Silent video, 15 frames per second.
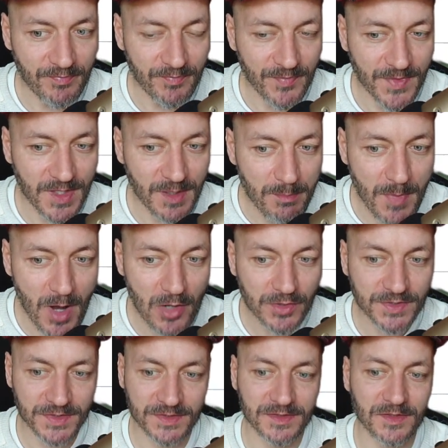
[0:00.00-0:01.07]
the
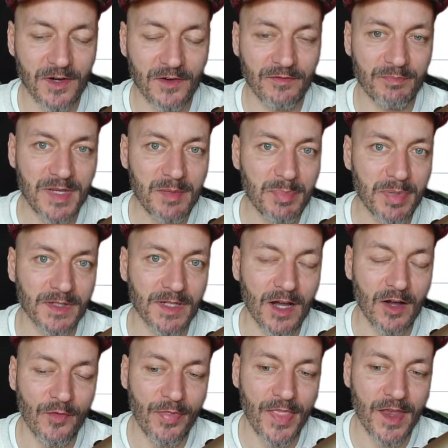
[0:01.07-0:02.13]
most of people
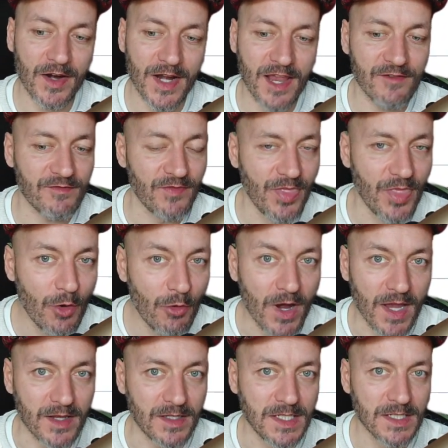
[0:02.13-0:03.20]
out there have no
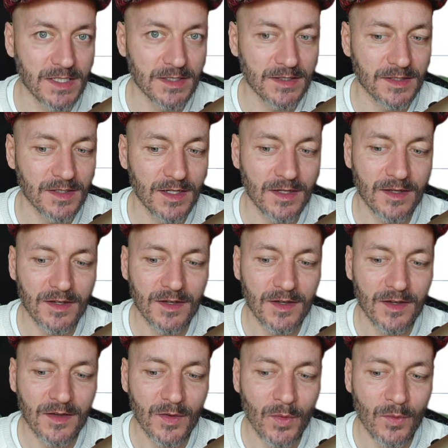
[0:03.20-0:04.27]
idea
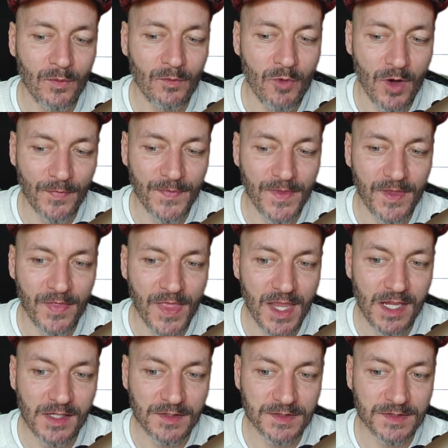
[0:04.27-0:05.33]
what
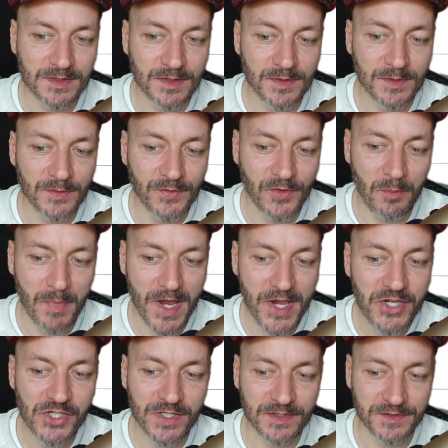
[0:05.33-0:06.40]
these
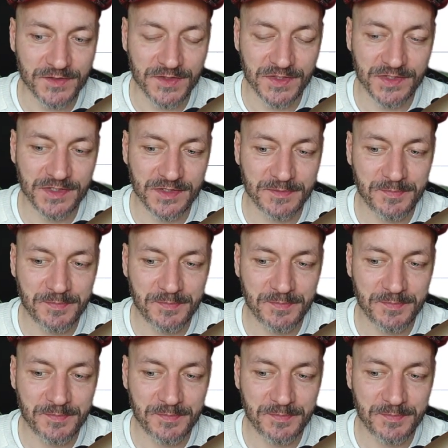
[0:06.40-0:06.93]
formations